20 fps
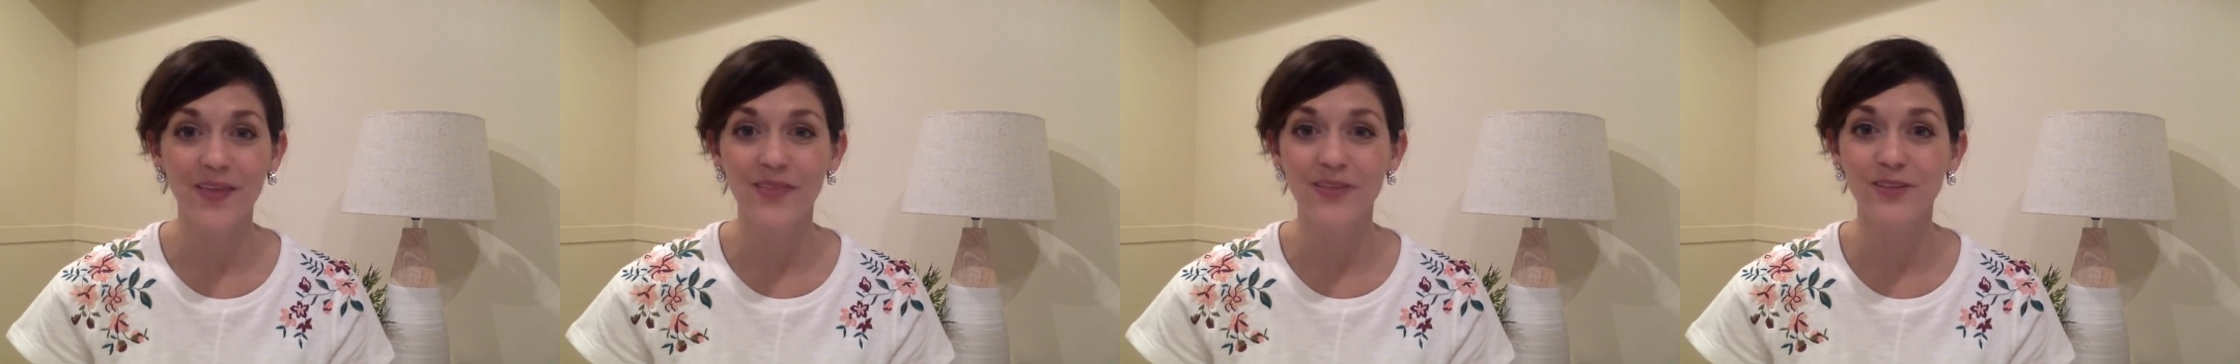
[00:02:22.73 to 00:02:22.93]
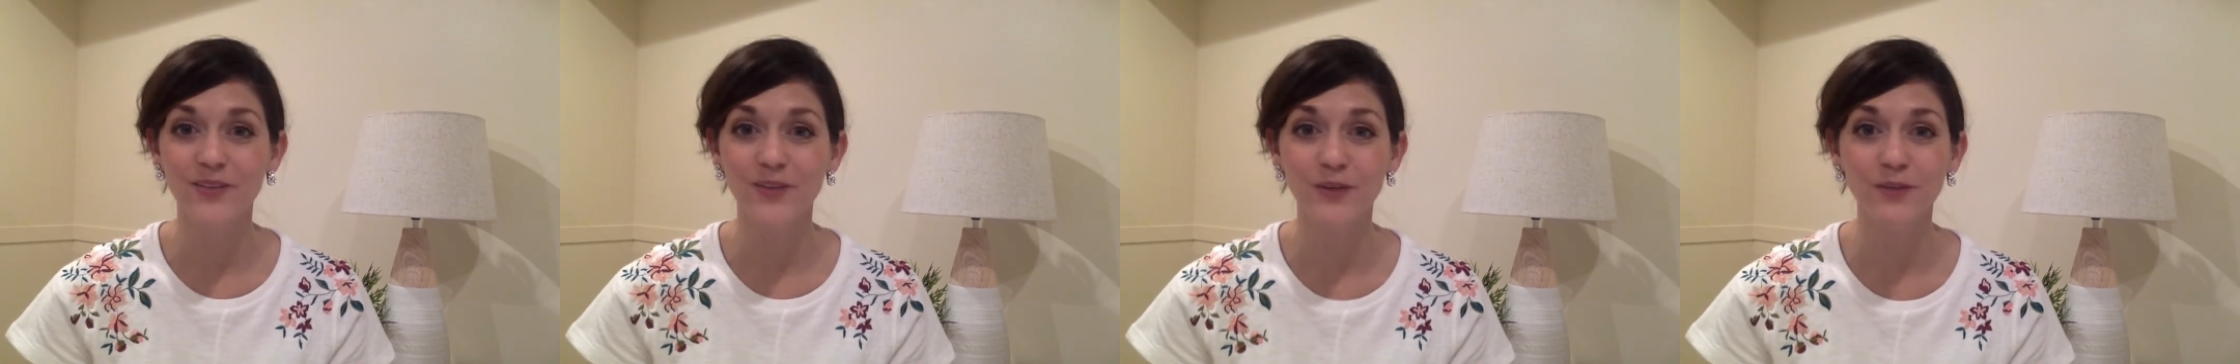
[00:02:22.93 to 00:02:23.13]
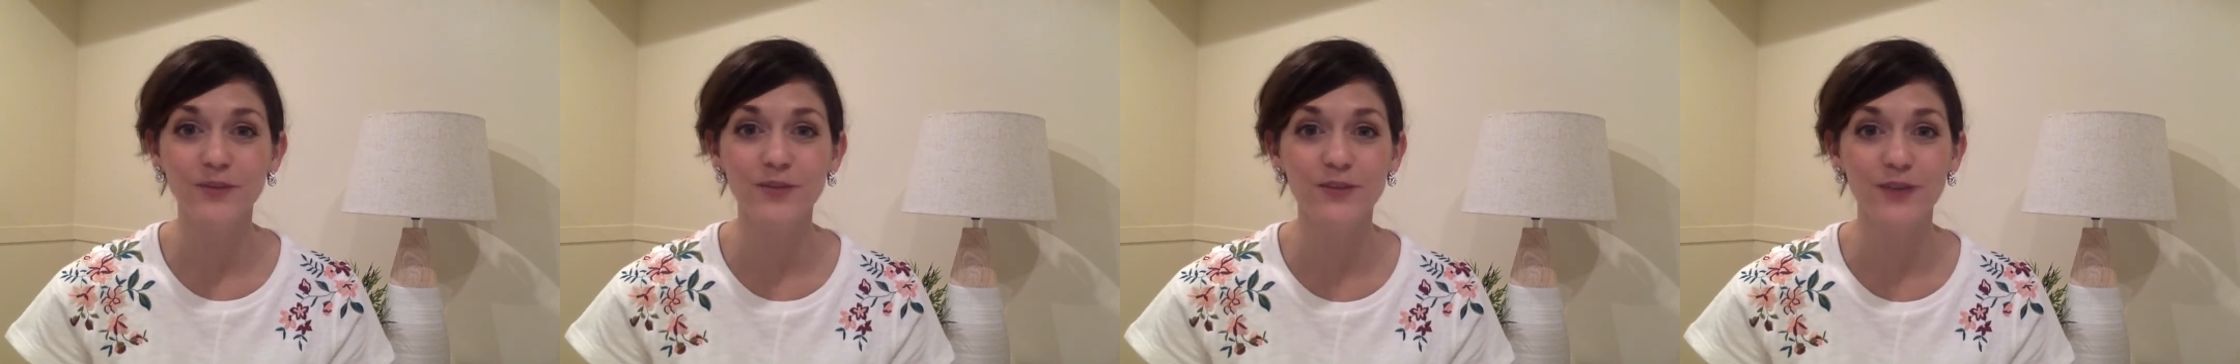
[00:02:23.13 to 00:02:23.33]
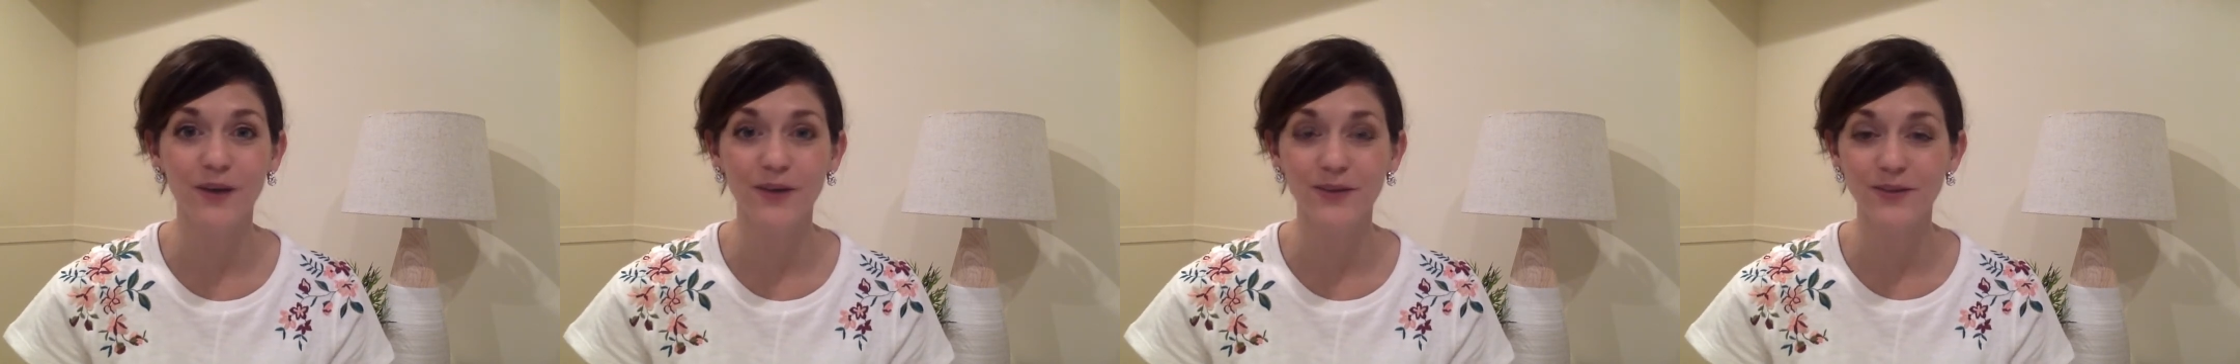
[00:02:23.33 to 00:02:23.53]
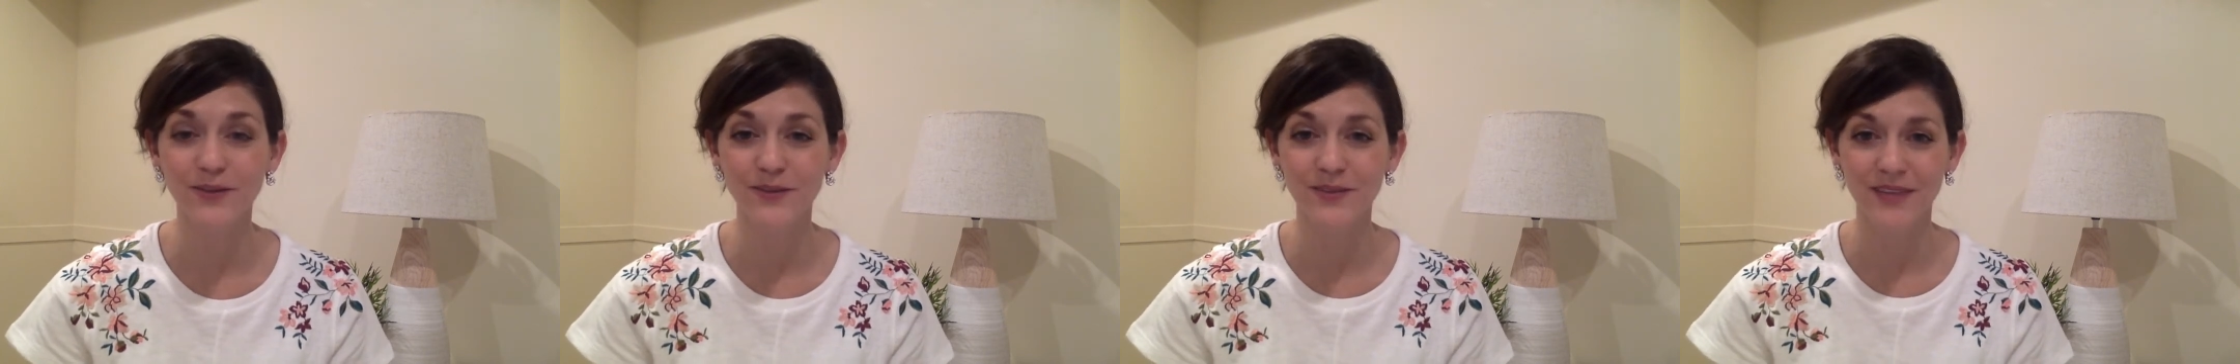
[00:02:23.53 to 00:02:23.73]
The scriptures
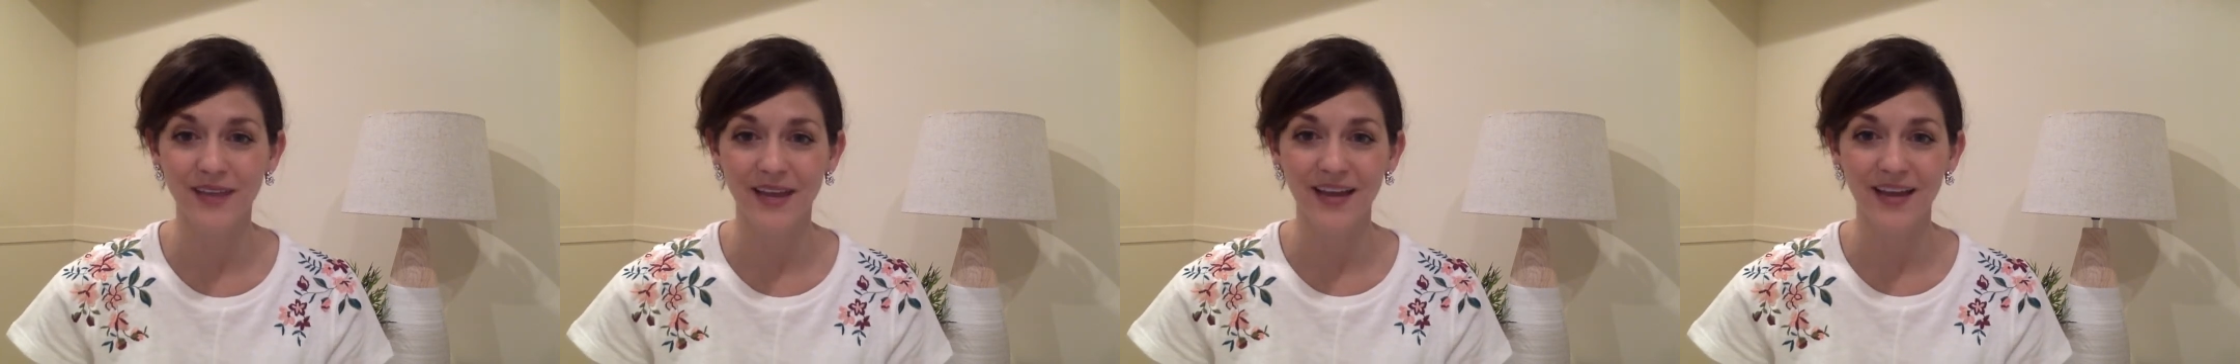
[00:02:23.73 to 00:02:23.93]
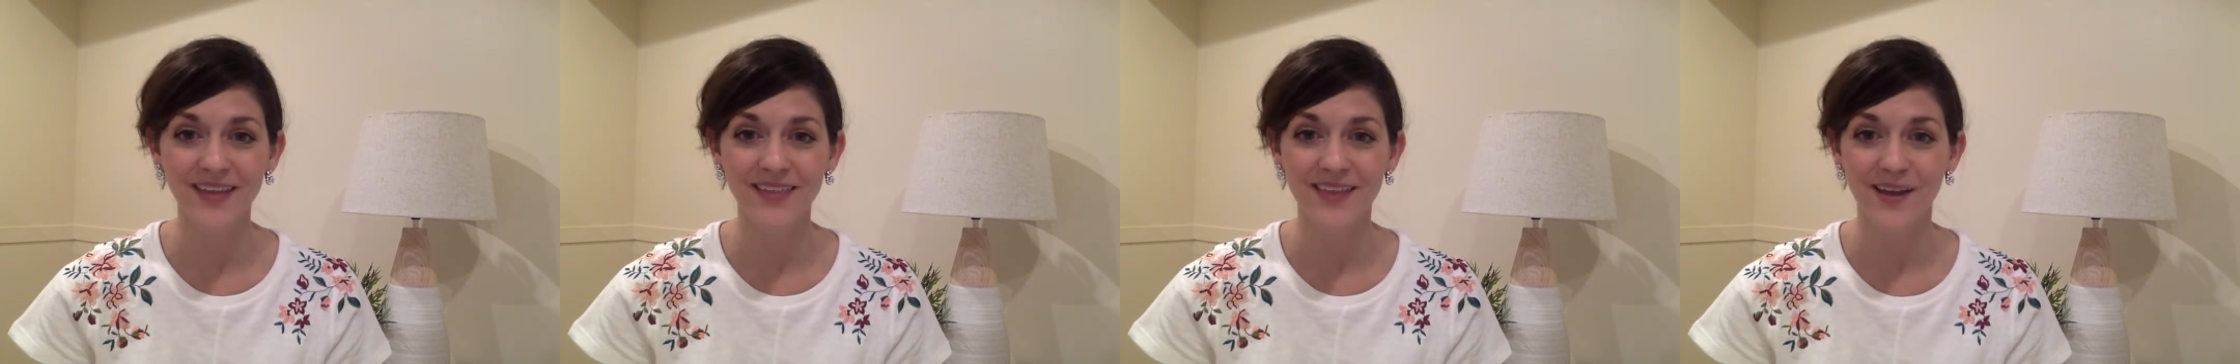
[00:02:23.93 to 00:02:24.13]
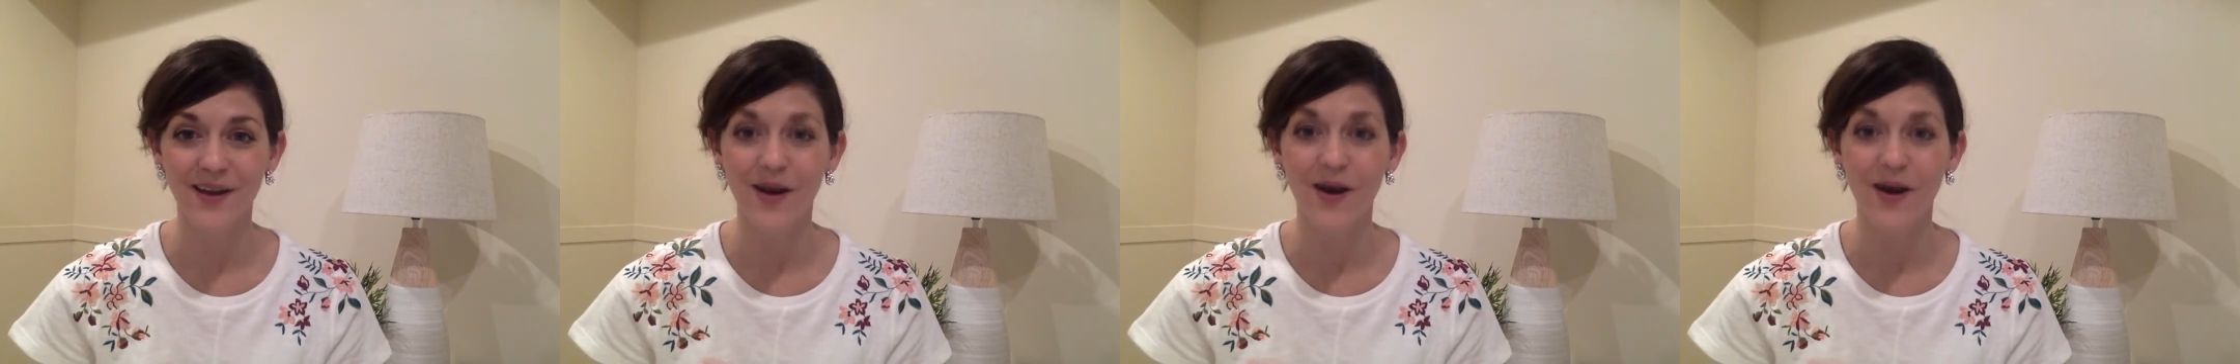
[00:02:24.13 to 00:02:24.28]
also say that